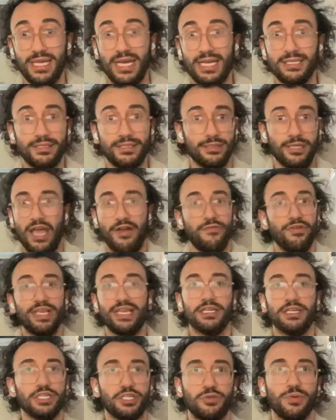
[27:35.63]
as every
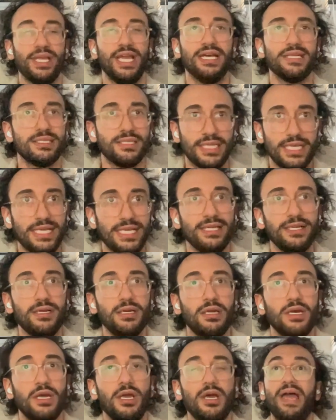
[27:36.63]
industry has seen.